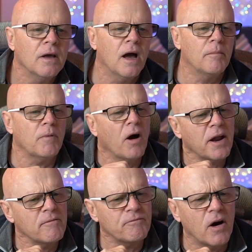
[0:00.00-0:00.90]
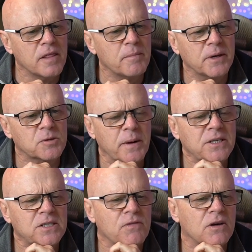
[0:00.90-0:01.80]
Um, I don't find them
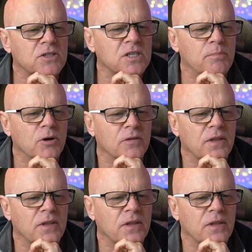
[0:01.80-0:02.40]
expensive, though, Bird.